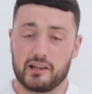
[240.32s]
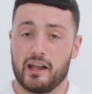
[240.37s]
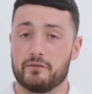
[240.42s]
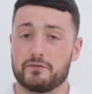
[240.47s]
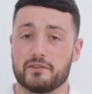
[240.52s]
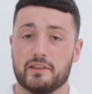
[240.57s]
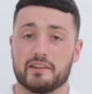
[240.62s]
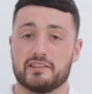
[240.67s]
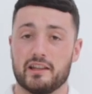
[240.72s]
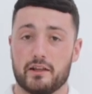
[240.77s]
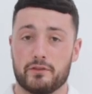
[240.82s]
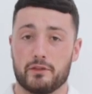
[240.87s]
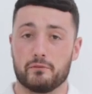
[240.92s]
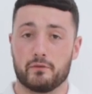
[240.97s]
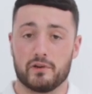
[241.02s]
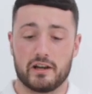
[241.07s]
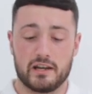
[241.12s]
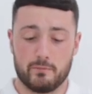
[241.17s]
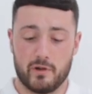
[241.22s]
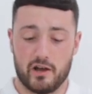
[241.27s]
gloves, there's nothing
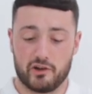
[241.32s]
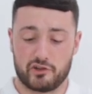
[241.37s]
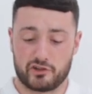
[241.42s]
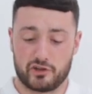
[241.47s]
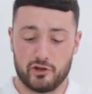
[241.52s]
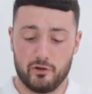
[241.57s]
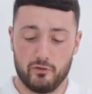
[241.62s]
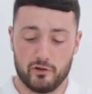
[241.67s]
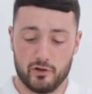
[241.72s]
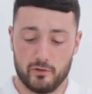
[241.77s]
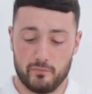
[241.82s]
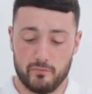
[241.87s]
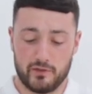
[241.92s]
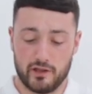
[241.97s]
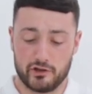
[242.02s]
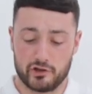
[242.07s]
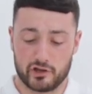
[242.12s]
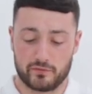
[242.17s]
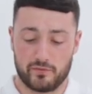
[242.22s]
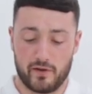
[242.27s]
really much to them.
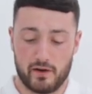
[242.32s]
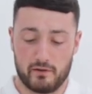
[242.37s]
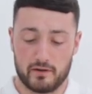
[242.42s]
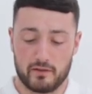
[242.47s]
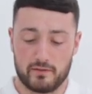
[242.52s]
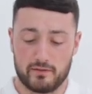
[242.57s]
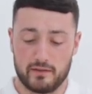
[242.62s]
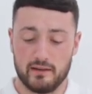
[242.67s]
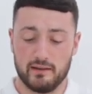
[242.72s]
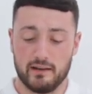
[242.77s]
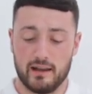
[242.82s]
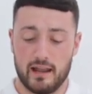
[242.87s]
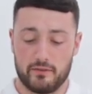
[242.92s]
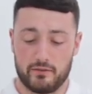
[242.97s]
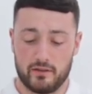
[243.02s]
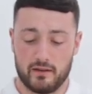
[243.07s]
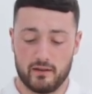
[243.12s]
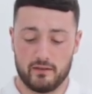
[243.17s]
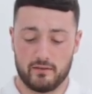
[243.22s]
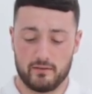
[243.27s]
They're just very thin
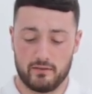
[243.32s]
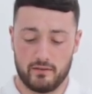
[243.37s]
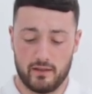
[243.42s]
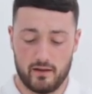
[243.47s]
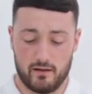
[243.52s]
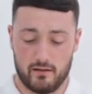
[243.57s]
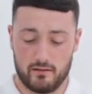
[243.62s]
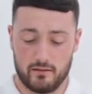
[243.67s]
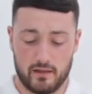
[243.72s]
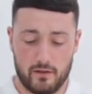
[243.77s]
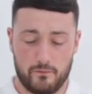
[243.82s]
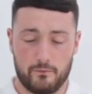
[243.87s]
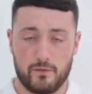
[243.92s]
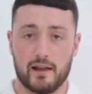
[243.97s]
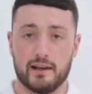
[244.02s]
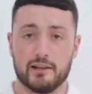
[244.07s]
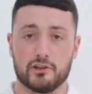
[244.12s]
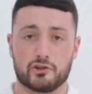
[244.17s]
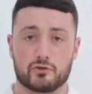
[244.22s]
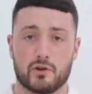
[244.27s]
leather. They're
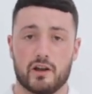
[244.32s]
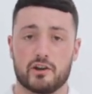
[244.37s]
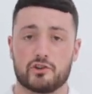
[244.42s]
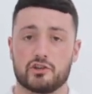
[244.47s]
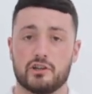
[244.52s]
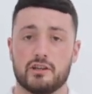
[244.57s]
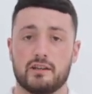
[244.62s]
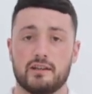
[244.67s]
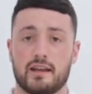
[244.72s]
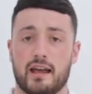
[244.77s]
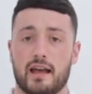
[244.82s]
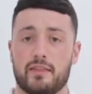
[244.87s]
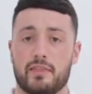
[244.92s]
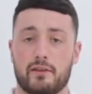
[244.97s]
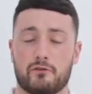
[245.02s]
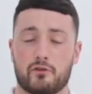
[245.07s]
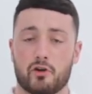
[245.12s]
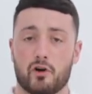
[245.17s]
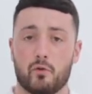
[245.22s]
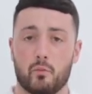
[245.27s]
fairly stretchy, and
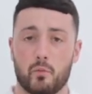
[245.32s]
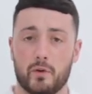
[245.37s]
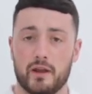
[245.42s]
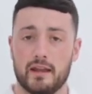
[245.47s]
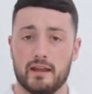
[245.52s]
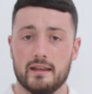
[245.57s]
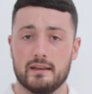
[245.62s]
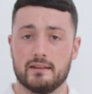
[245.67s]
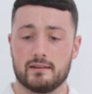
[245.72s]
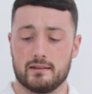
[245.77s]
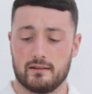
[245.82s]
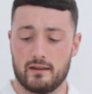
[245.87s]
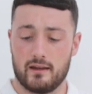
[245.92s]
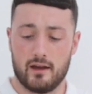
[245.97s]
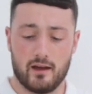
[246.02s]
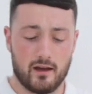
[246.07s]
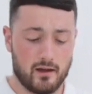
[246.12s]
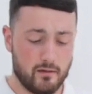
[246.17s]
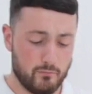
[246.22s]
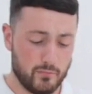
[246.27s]
they've got a weird
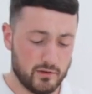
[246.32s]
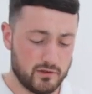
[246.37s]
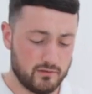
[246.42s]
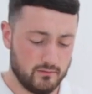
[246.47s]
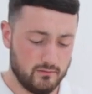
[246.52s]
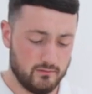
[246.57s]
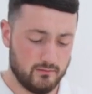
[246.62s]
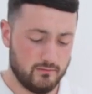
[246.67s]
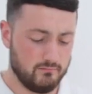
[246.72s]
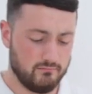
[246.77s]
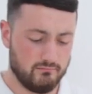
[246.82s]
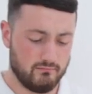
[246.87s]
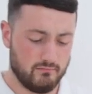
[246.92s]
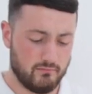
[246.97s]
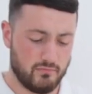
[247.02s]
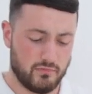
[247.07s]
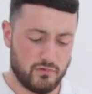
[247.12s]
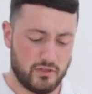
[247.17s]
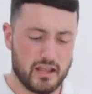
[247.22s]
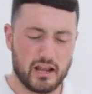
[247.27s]

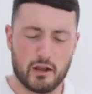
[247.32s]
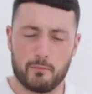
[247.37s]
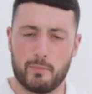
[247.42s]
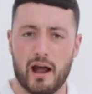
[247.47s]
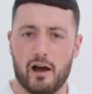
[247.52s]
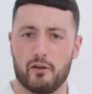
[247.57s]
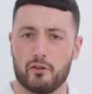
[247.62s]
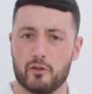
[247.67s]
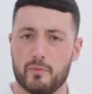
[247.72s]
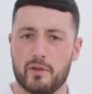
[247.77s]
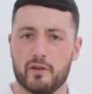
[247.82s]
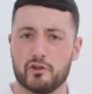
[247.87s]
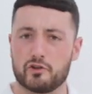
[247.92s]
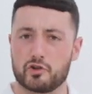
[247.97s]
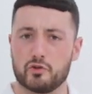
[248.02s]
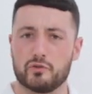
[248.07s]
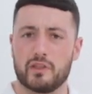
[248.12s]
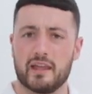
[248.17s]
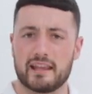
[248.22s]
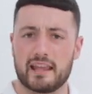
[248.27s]
thing about them that
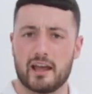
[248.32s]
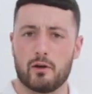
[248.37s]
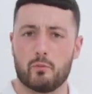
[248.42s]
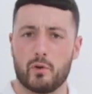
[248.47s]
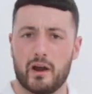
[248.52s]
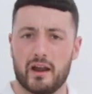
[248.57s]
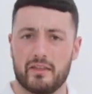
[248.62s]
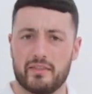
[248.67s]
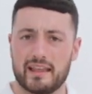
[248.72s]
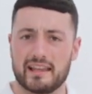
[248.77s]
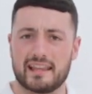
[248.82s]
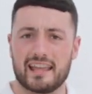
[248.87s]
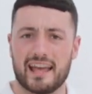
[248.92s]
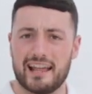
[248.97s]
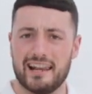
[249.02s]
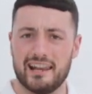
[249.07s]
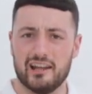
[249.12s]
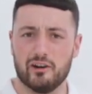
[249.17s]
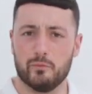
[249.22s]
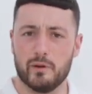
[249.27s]
should they get wet, they get
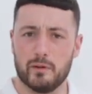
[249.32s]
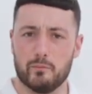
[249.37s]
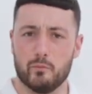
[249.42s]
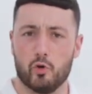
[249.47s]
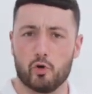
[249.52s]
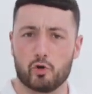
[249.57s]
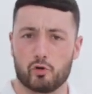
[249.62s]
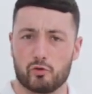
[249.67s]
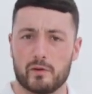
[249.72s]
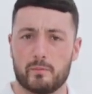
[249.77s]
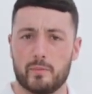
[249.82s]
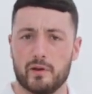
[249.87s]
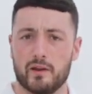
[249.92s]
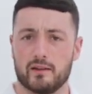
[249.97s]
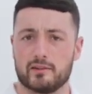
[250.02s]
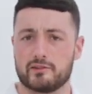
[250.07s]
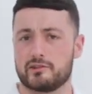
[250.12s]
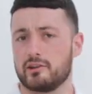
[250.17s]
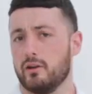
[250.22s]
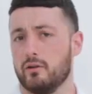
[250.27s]
a little bit more
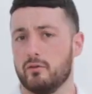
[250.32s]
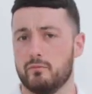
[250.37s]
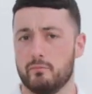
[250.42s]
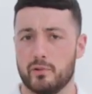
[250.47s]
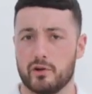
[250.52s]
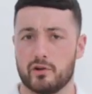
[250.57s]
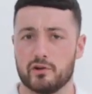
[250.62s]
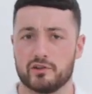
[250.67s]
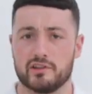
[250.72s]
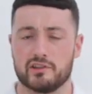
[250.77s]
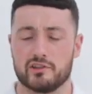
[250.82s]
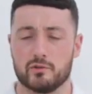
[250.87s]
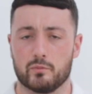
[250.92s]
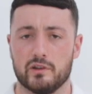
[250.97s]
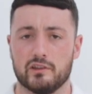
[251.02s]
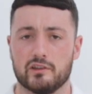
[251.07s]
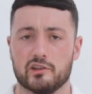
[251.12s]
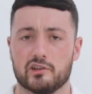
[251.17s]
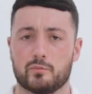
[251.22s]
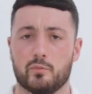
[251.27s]
grippier. So because it's a
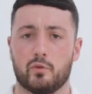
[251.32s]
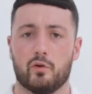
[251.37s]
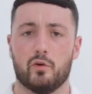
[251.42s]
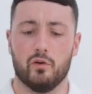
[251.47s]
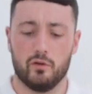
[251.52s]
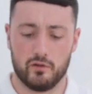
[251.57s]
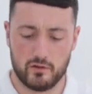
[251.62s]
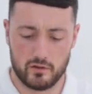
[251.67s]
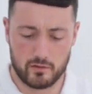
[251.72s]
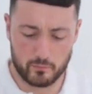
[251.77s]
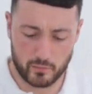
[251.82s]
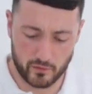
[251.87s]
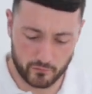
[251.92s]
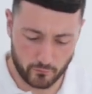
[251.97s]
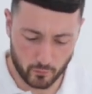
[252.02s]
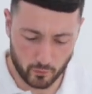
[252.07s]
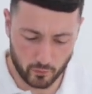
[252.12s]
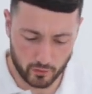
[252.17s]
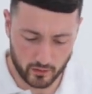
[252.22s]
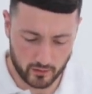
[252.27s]
winter sport,
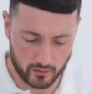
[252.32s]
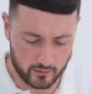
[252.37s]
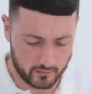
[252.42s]
before